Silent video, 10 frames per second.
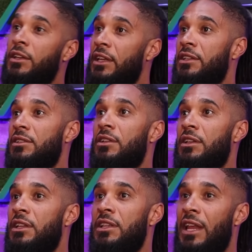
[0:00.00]
When in
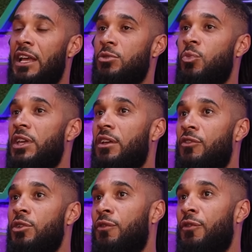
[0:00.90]
in the last
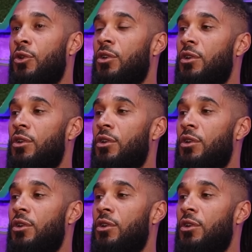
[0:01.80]
week of you,